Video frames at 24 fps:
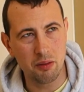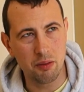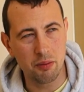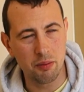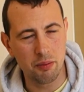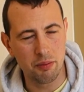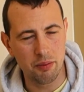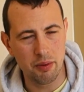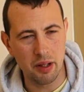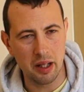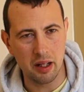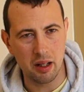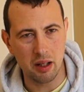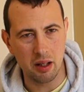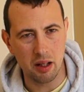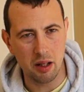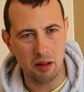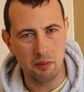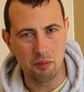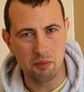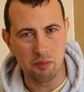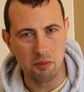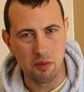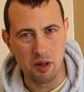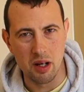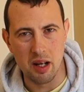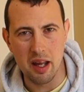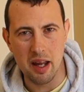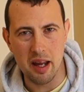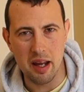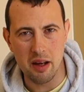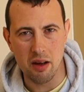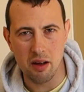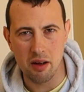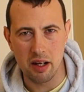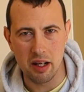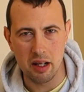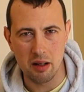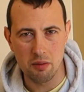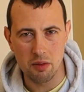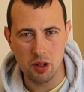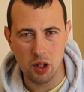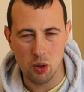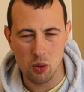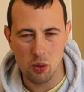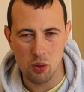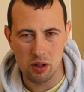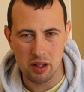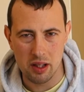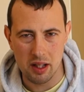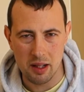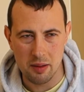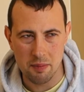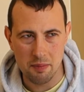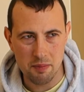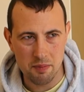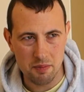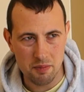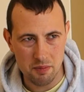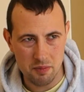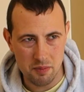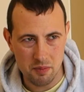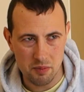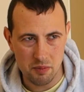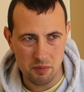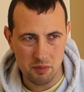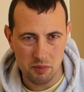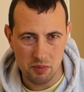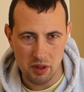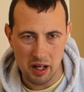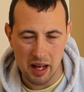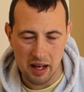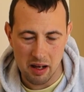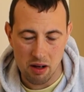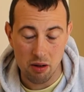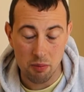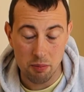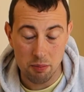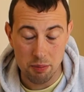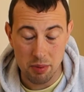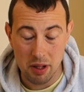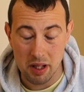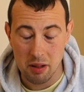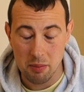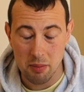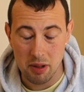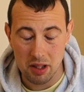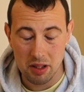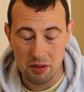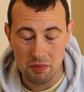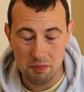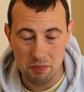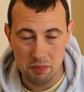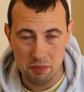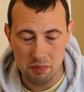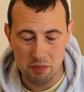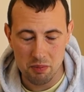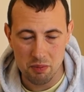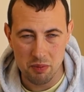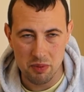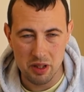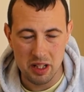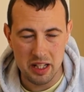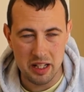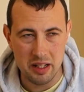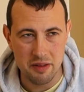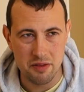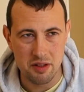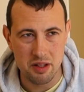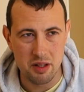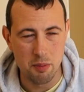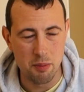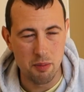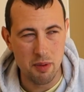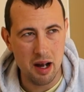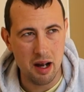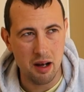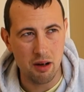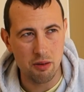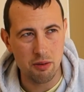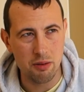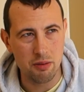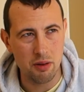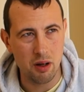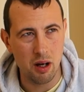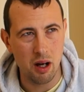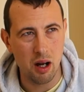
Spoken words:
thick, layery, coaty layer pretty much leaves the mouth.